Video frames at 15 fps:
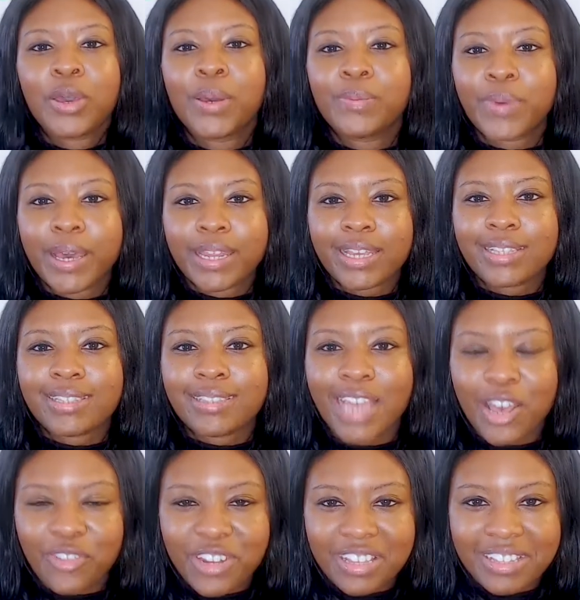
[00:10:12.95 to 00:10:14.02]
but it's
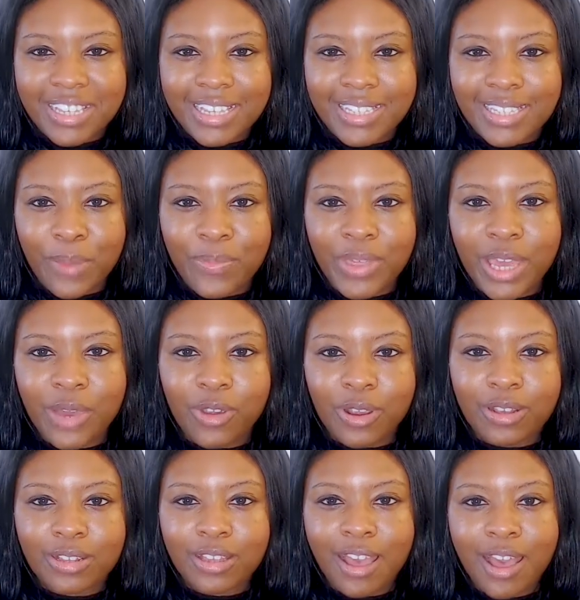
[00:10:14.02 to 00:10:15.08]
definitely something
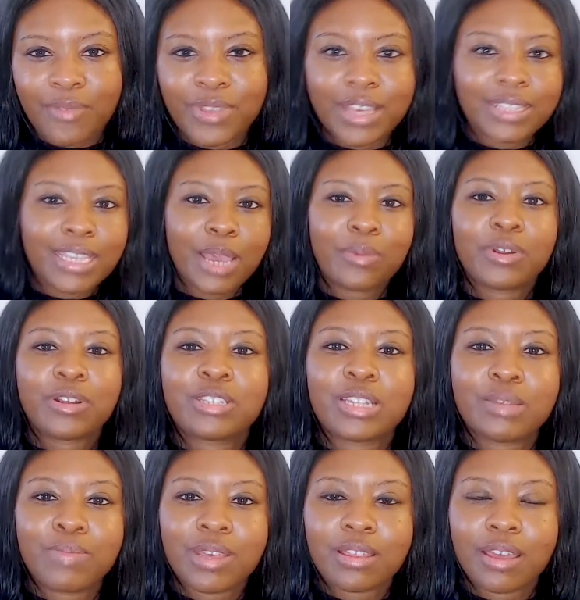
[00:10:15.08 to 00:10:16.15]
where the examiner is
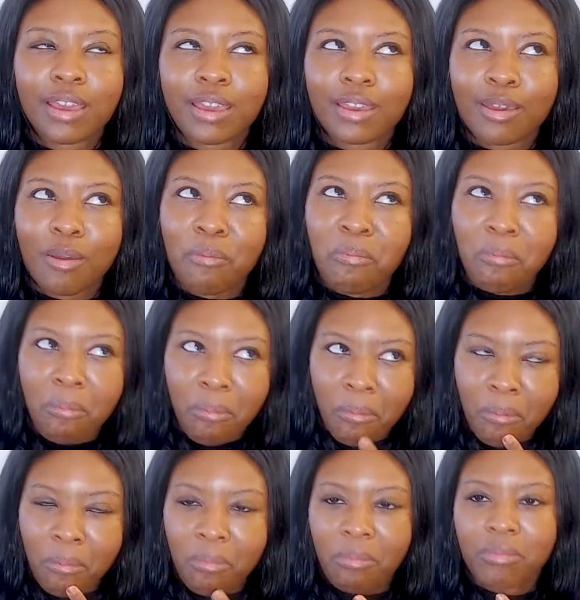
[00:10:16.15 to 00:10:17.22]
going to be like,
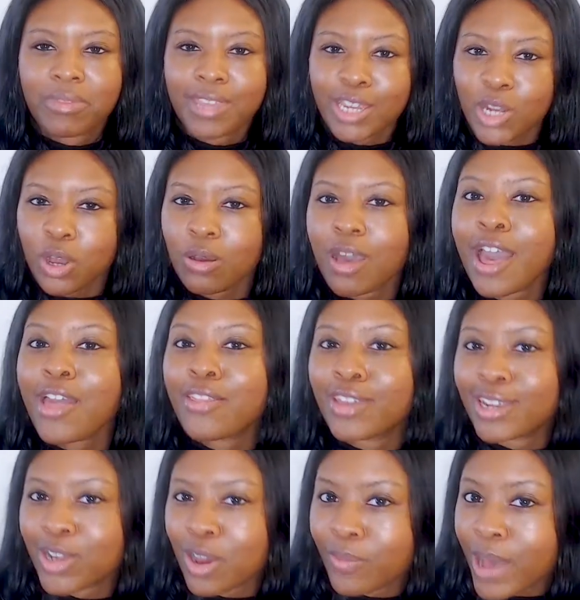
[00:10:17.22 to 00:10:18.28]
they
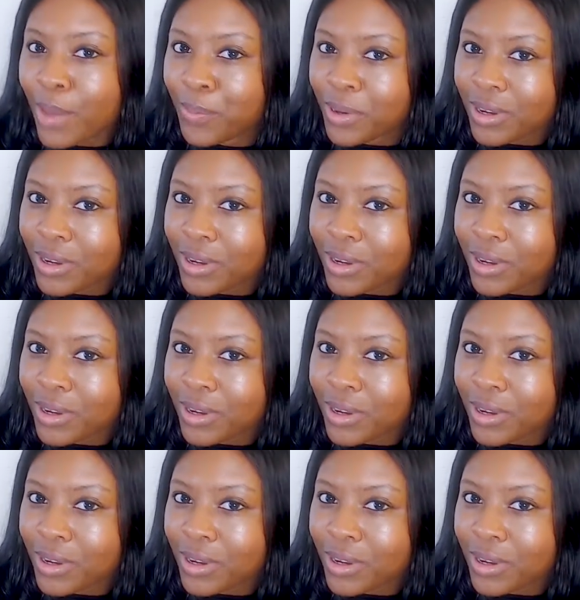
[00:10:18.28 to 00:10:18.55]
know about book